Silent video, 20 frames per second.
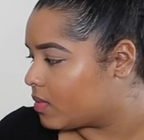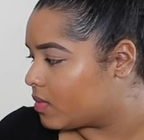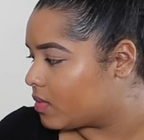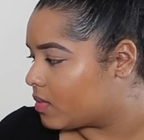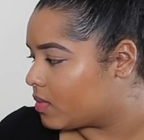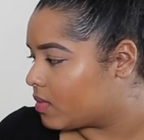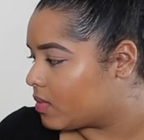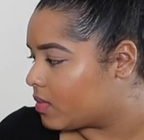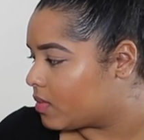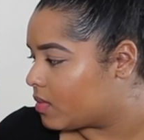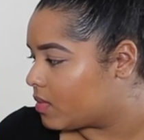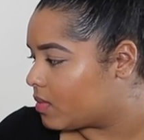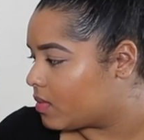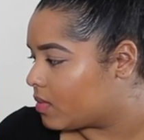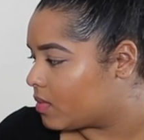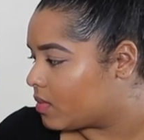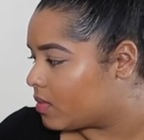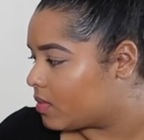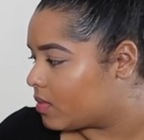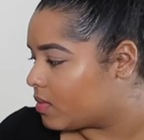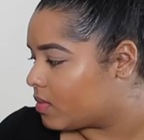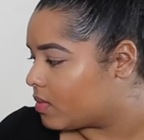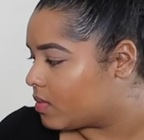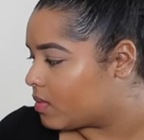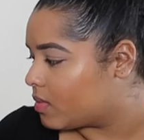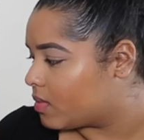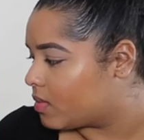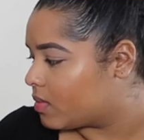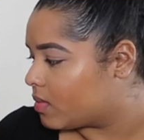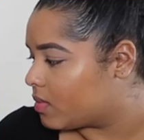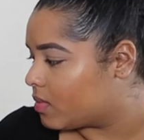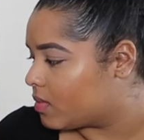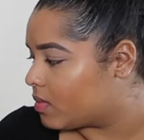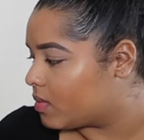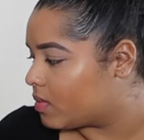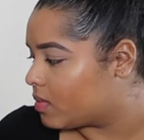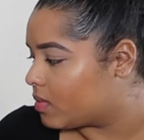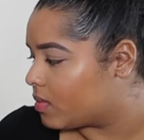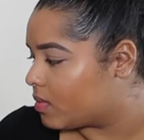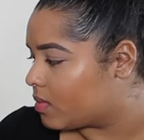
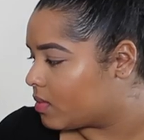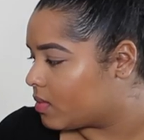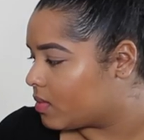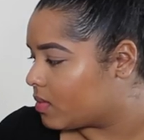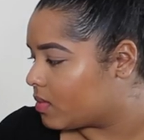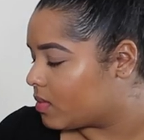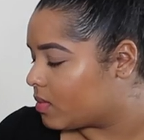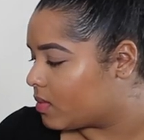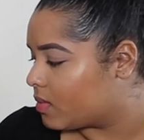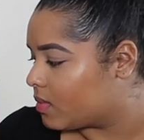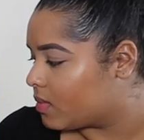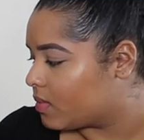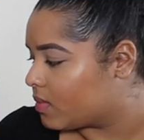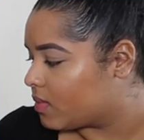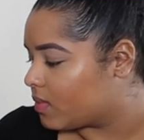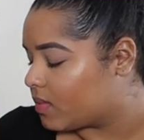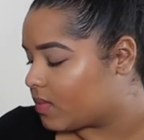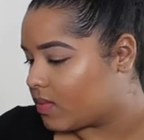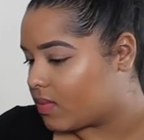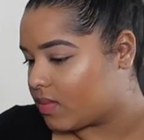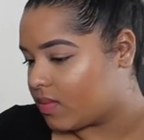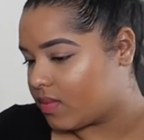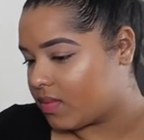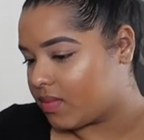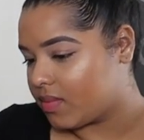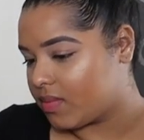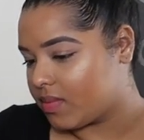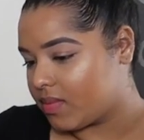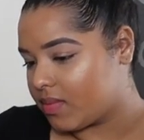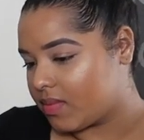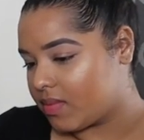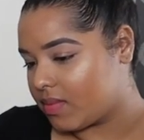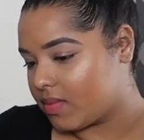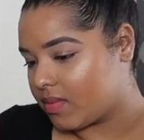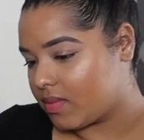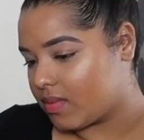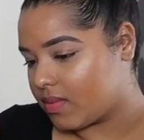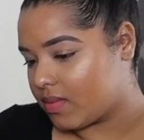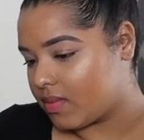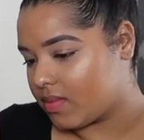
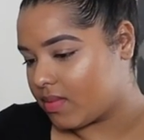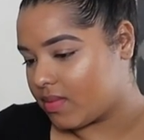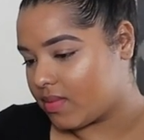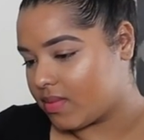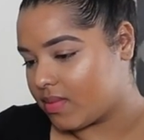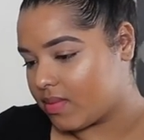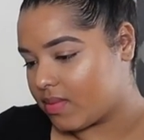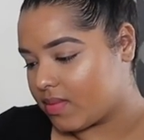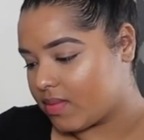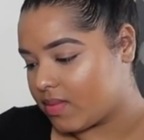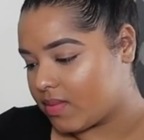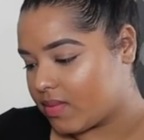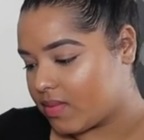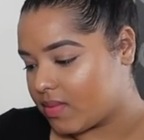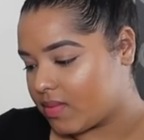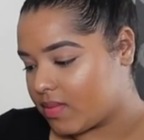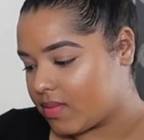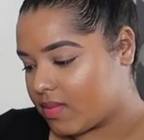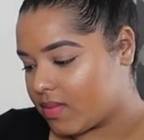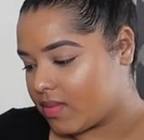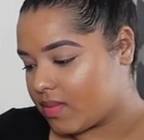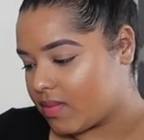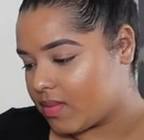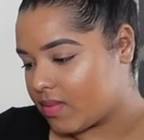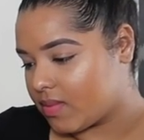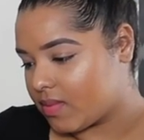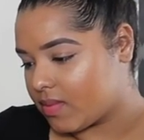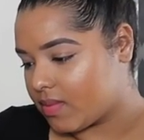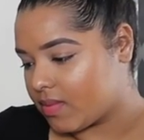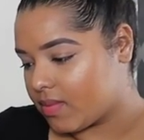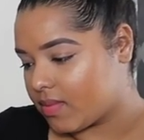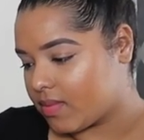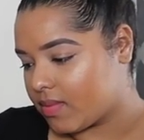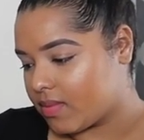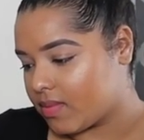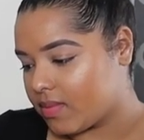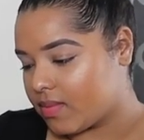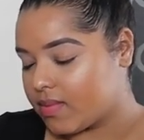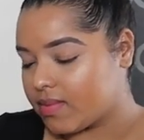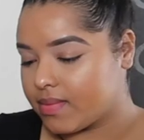
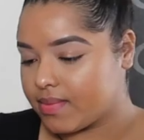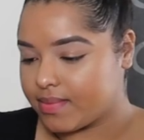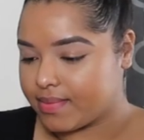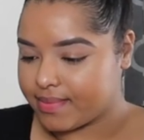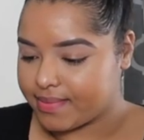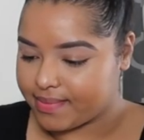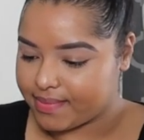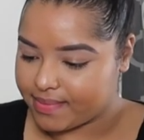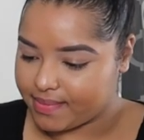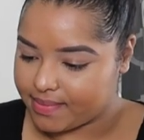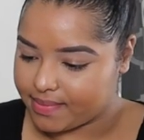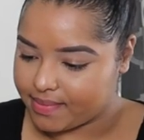No words are spoken by the person on screen.